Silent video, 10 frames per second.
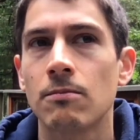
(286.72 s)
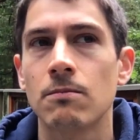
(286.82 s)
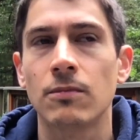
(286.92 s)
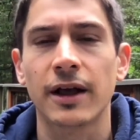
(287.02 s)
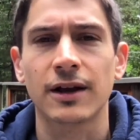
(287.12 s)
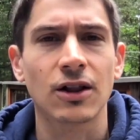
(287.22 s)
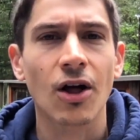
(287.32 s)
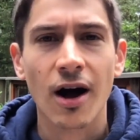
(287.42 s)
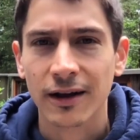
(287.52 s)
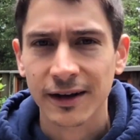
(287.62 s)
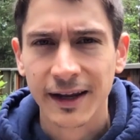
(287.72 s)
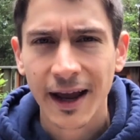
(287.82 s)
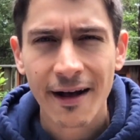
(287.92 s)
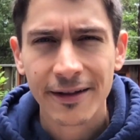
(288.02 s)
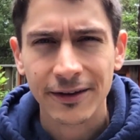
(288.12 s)
like a clock and a
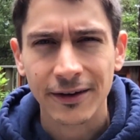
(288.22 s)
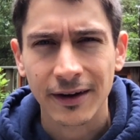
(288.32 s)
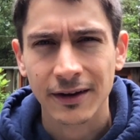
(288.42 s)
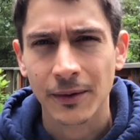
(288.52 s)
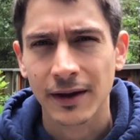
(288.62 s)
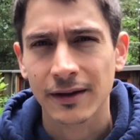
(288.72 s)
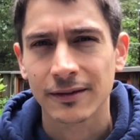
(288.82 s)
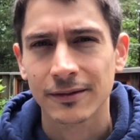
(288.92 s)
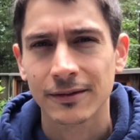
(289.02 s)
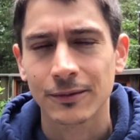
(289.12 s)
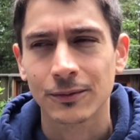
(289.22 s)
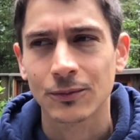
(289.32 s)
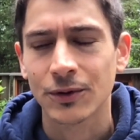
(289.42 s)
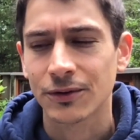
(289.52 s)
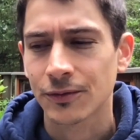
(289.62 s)
calendar.
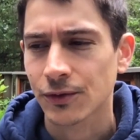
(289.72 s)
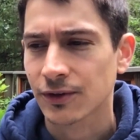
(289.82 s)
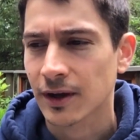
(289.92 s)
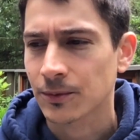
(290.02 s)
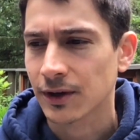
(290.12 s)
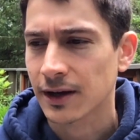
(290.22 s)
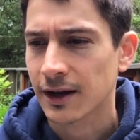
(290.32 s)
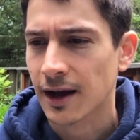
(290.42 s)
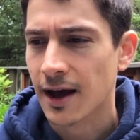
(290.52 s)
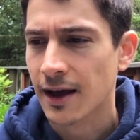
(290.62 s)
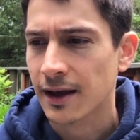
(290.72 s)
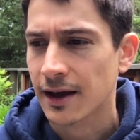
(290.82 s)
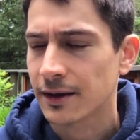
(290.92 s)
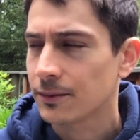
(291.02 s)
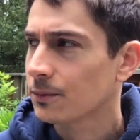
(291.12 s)
One of the first times I got high,
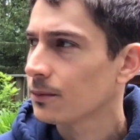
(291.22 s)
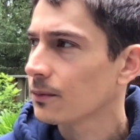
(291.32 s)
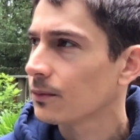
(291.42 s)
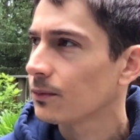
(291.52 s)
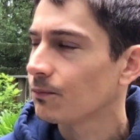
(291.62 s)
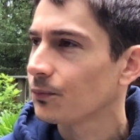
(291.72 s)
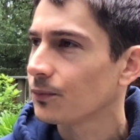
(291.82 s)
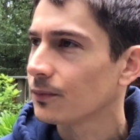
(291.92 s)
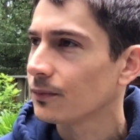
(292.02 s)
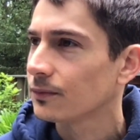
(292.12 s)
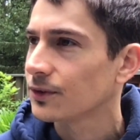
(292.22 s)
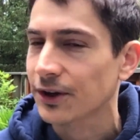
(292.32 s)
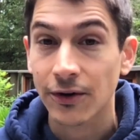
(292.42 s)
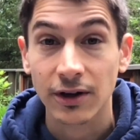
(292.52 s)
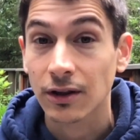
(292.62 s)
I
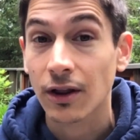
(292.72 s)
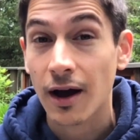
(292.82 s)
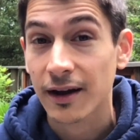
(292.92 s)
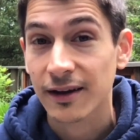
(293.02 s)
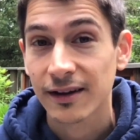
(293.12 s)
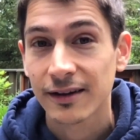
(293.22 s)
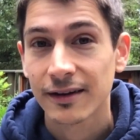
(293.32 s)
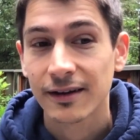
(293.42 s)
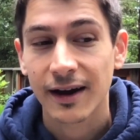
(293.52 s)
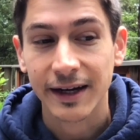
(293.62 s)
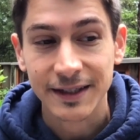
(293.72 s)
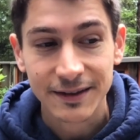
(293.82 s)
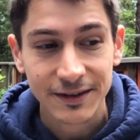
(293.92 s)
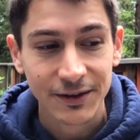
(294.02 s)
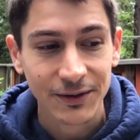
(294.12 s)
stared at a clock. I
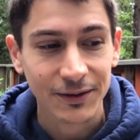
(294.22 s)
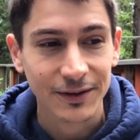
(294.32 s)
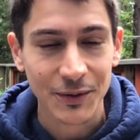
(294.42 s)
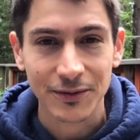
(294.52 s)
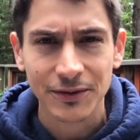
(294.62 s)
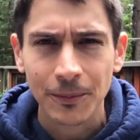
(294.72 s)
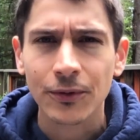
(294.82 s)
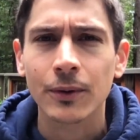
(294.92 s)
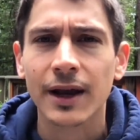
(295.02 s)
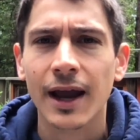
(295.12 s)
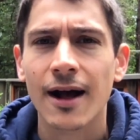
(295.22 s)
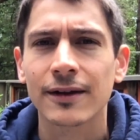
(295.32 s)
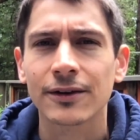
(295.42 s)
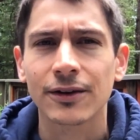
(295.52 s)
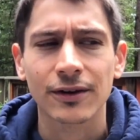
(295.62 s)
considered, I flipped through a
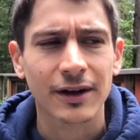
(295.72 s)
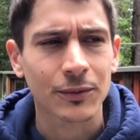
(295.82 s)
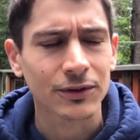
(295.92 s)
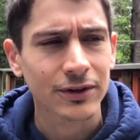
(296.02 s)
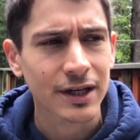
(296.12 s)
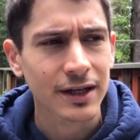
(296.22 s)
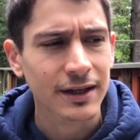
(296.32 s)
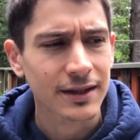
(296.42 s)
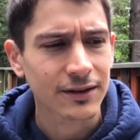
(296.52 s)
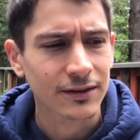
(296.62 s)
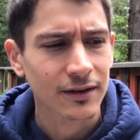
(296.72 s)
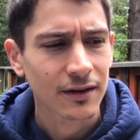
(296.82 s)
calendar, and I was looking at these